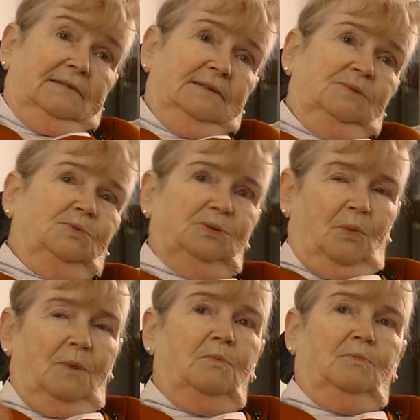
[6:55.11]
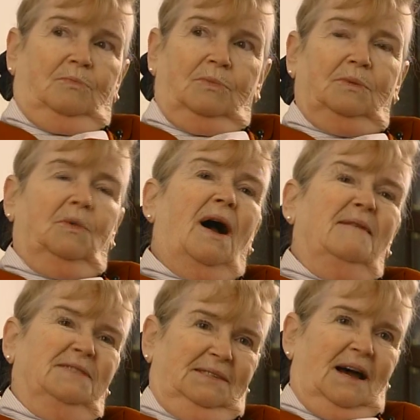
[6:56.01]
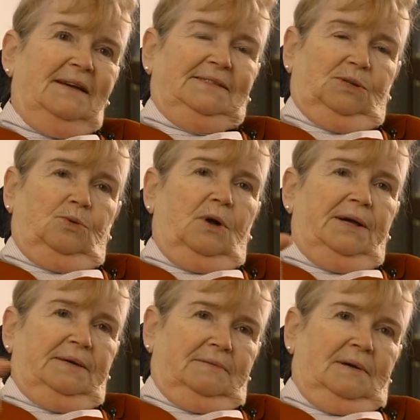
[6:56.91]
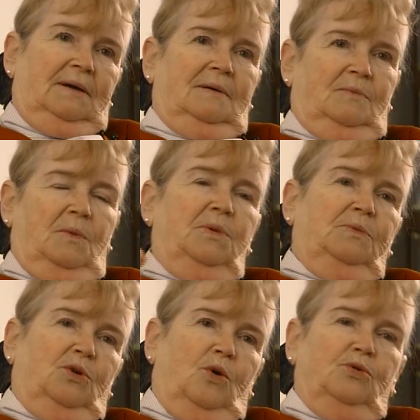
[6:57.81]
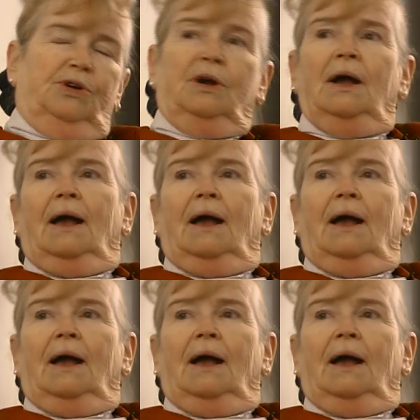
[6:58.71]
This was when I was in high school, like when we were older.